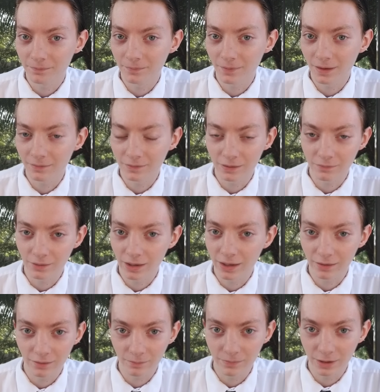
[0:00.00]
I've never
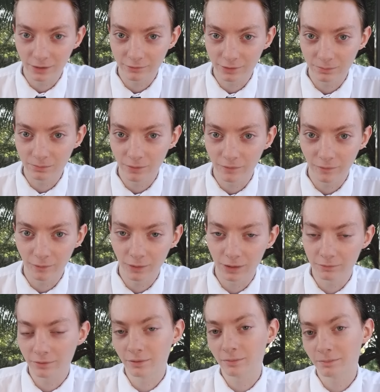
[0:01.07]
had the McRib before. I
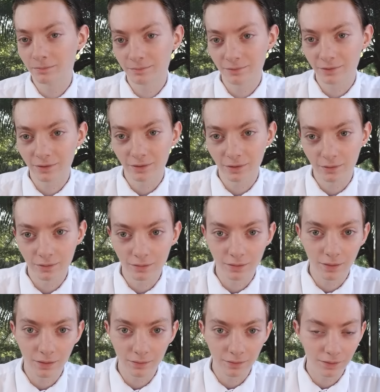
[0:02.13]
was just
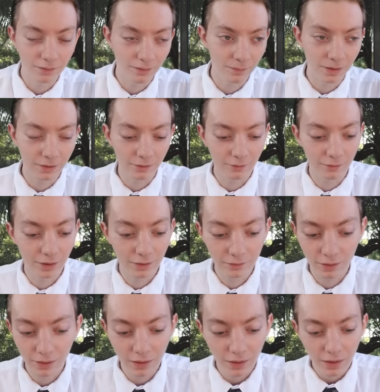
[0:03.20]
saying that to mess around.
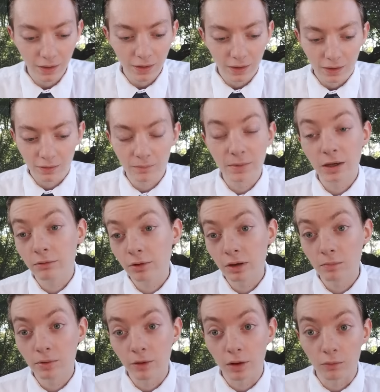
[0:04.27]
The
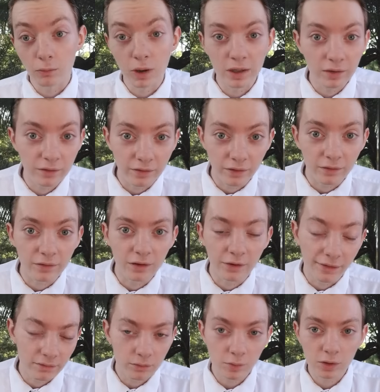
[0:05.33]
McRib, though, what is it? You know,
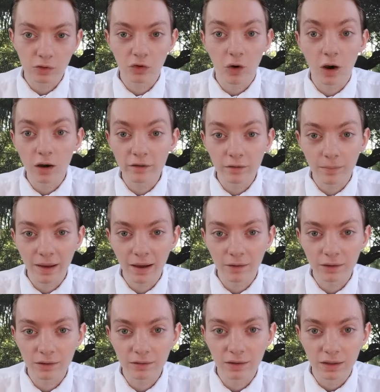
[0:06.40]
everyone talks about
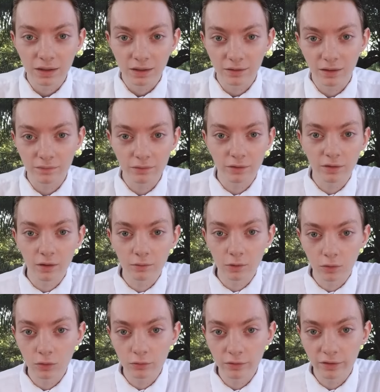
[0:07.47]
it. It's ever so
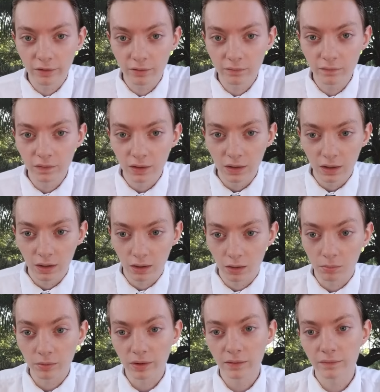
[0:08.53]
elusive. Uh,
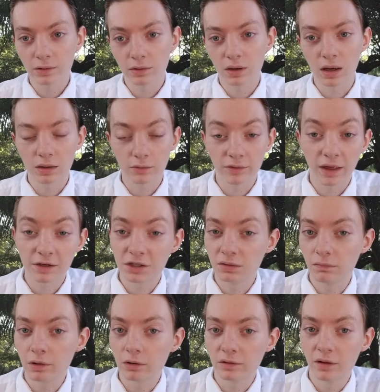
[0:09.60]
believe it or not, it was actually
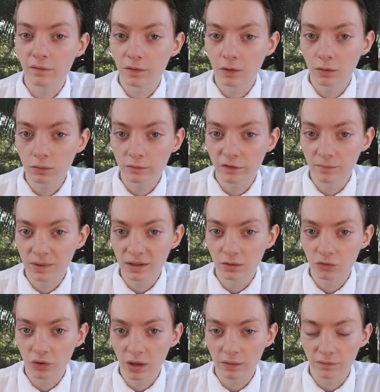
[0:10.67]
very difficult for me to
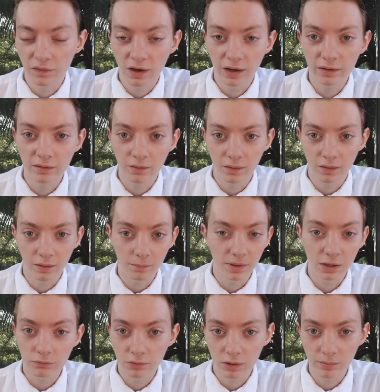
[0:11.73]
try to find a uh,
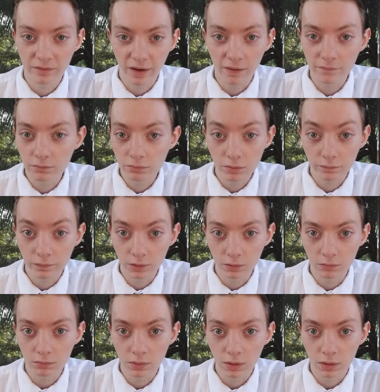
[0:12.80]
McRib to ever review